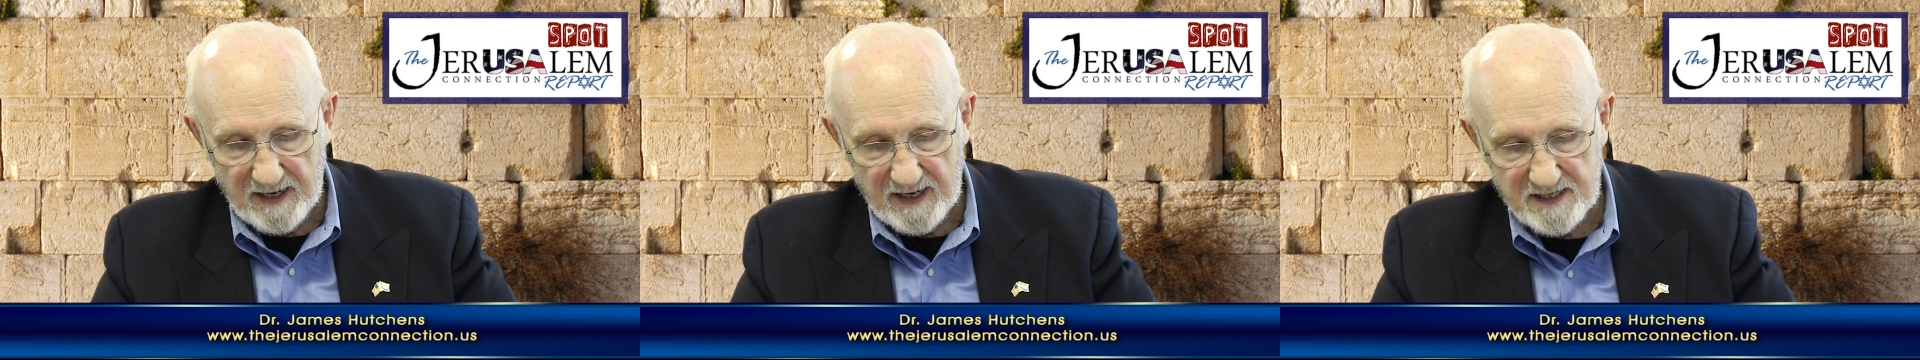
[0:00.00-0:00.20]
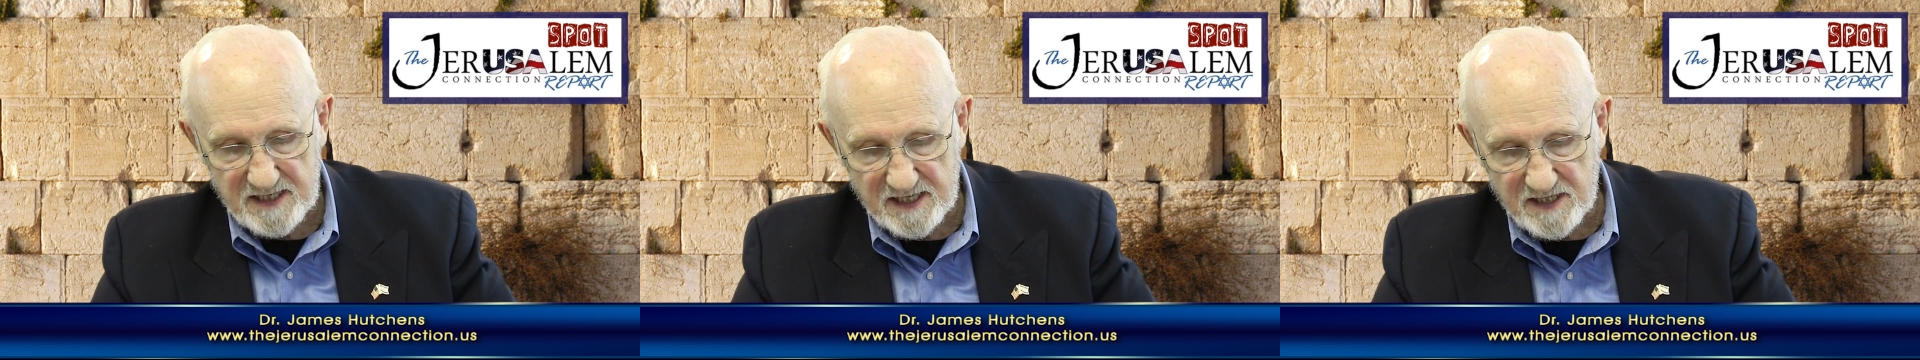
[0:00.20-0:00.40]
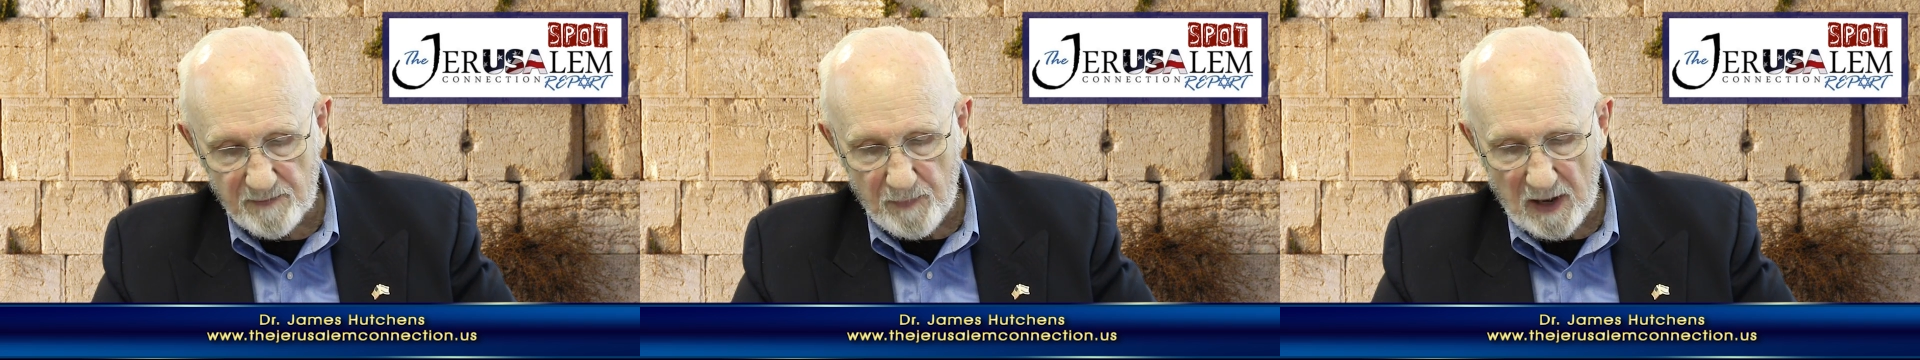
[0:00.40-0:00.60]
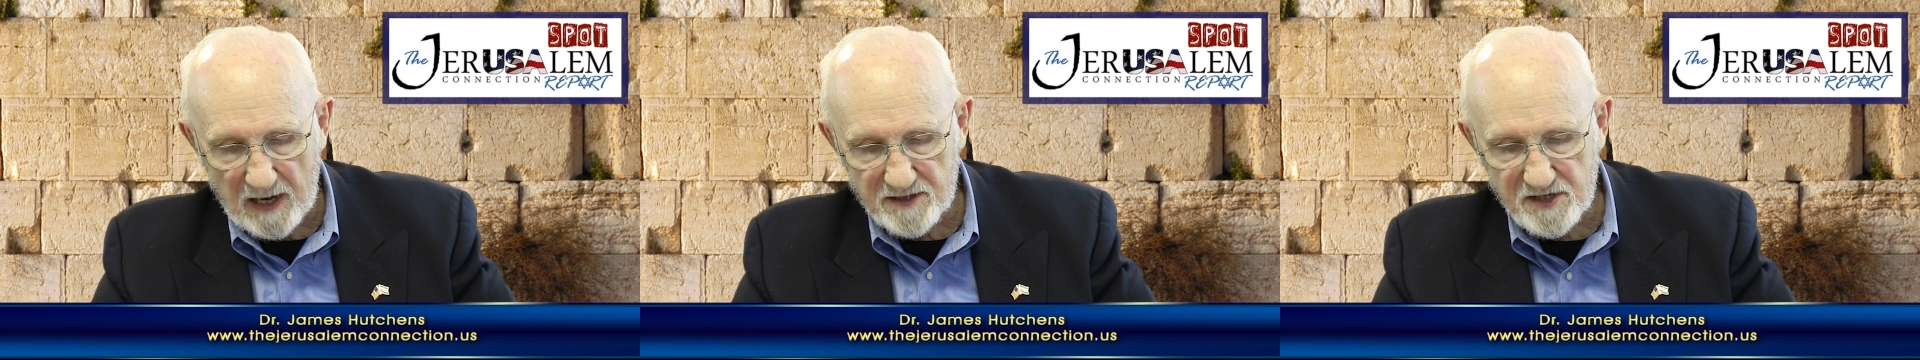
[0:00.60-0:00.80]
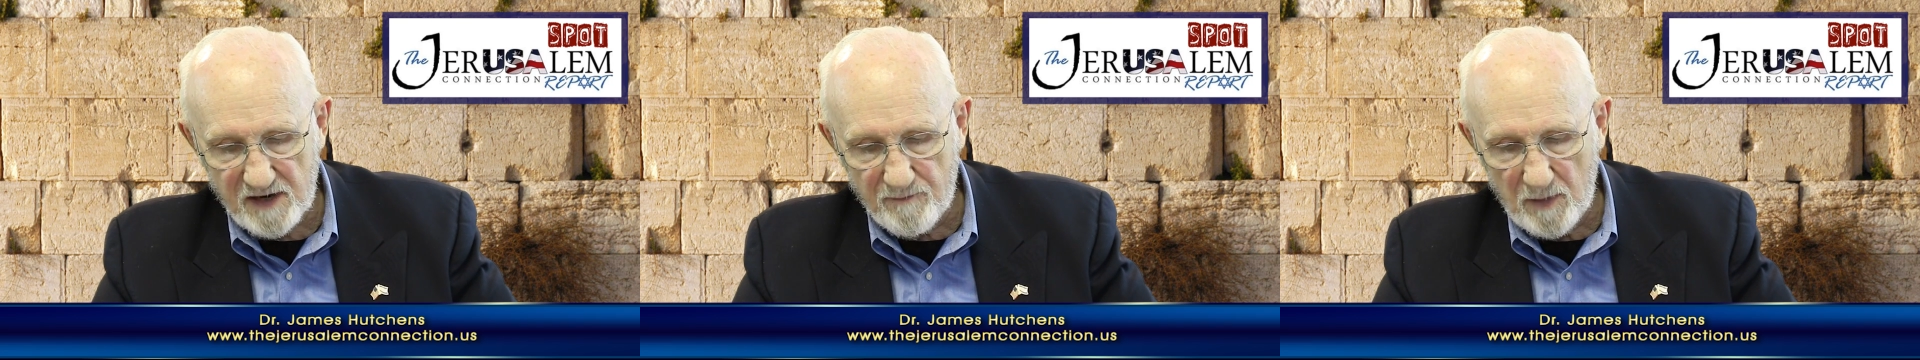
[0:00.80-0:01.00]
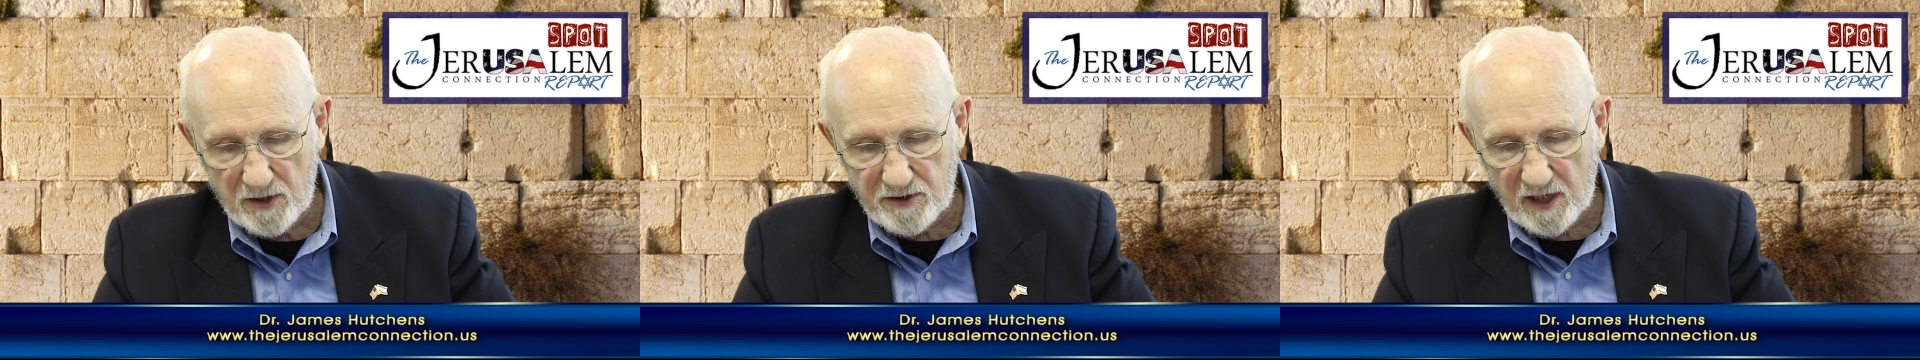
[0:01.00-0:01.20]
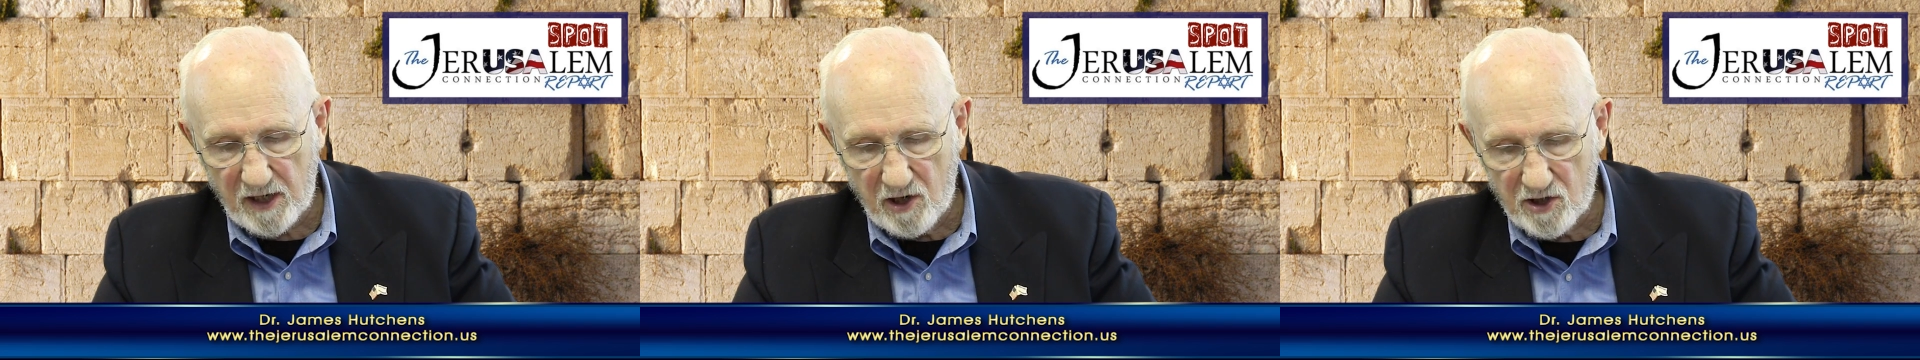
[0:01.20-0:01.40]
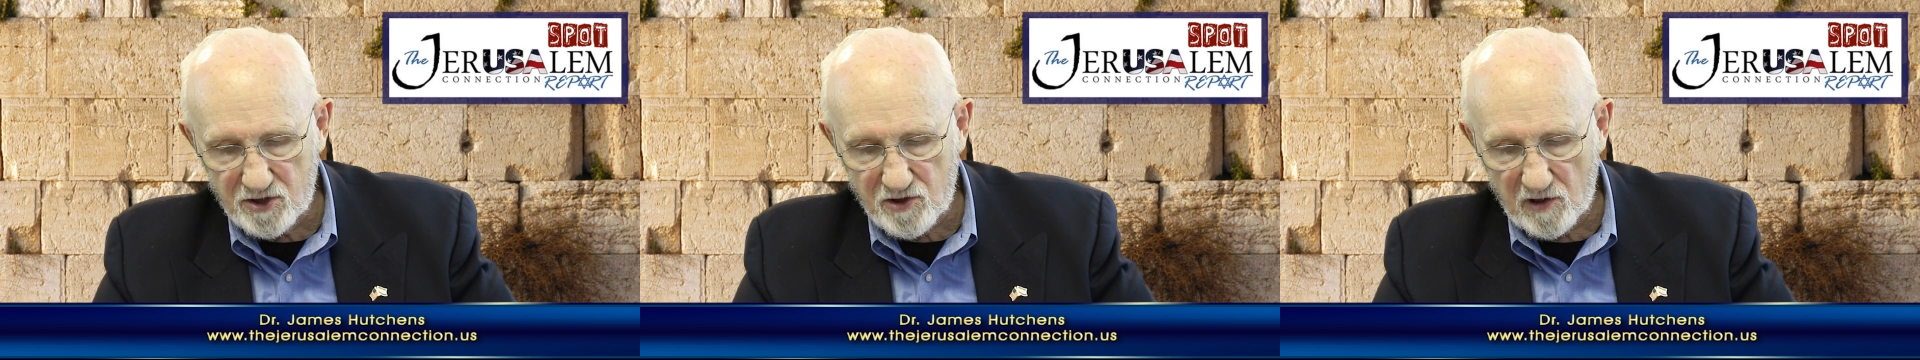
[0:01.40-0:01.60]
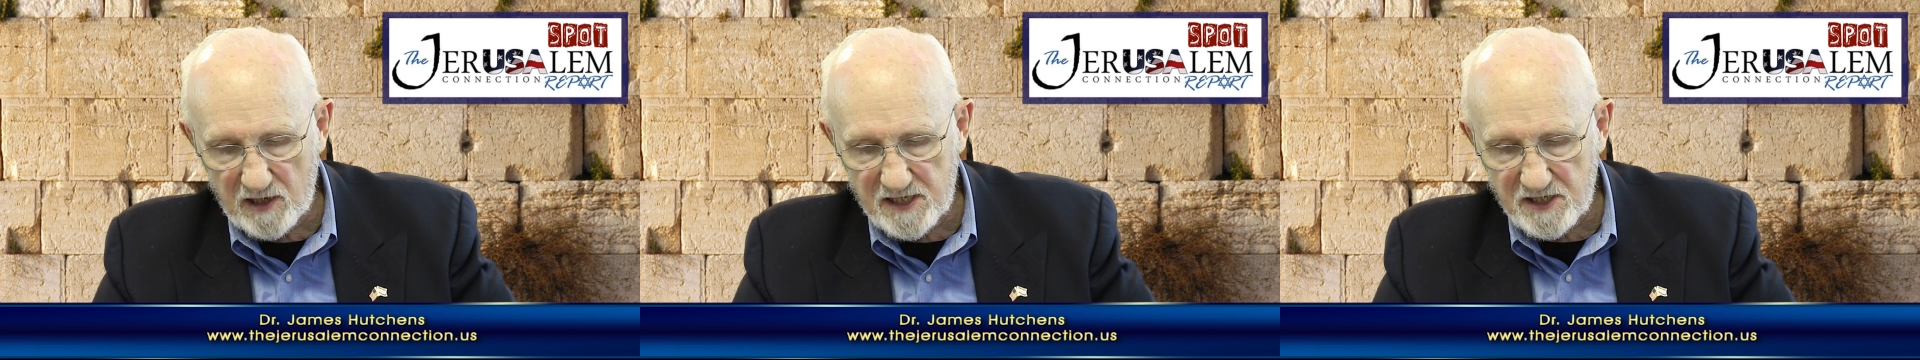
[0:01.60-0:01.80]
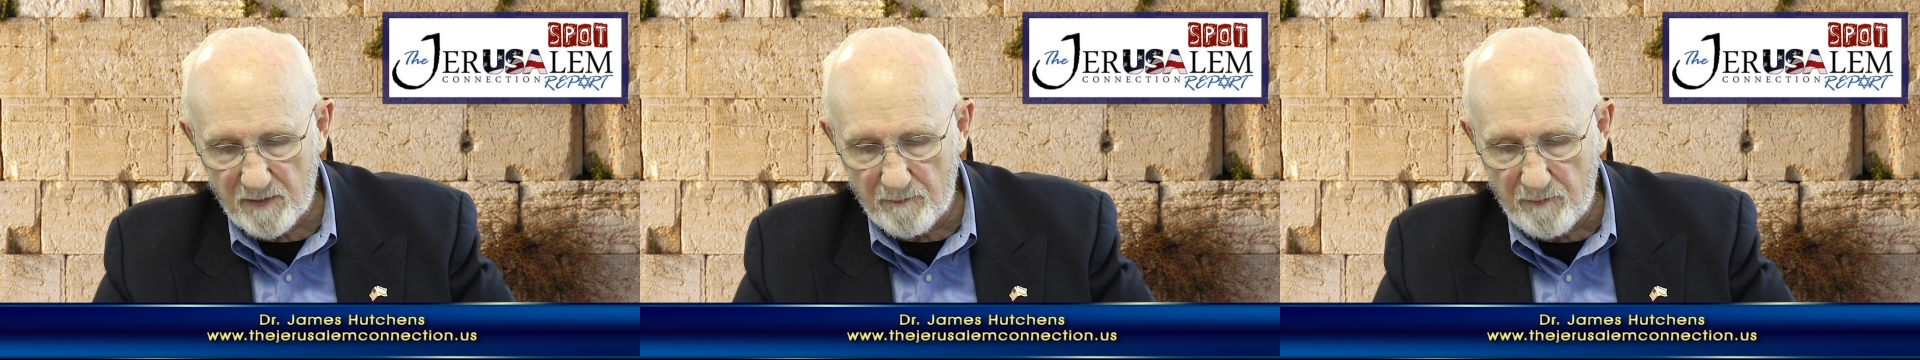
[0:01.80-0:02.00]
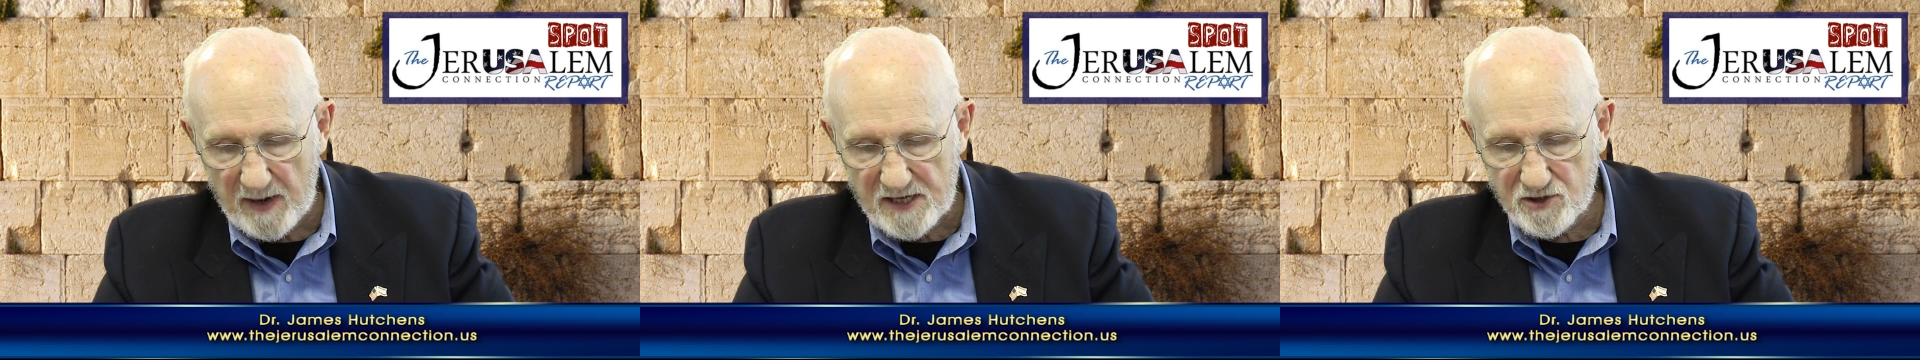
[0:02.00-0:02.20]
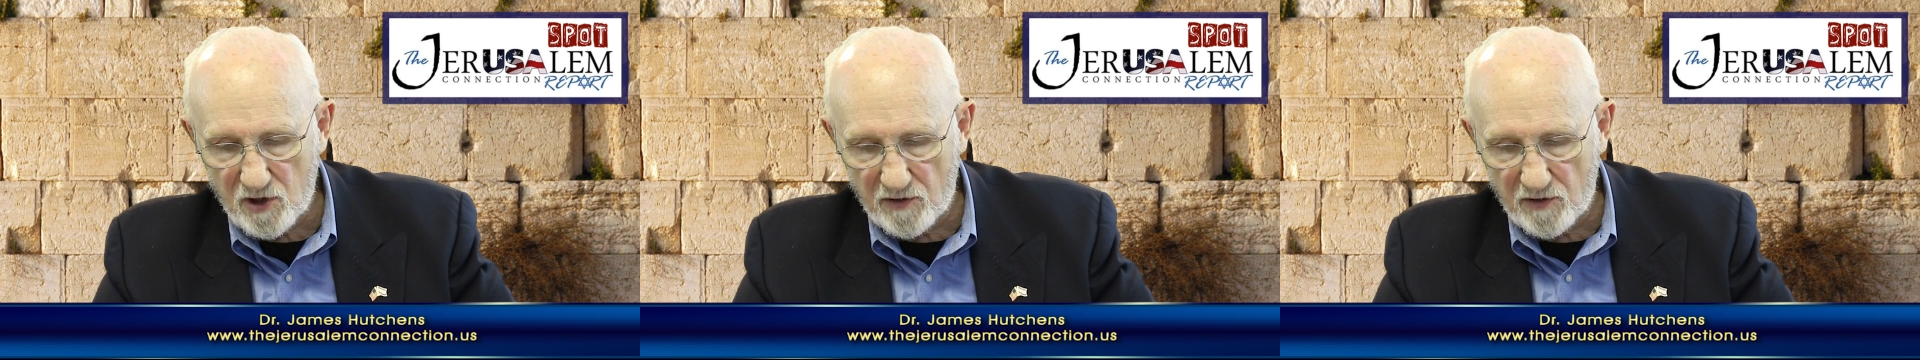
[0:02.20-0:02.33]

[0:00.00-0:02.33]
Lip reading: He says the policy of multiculturalism based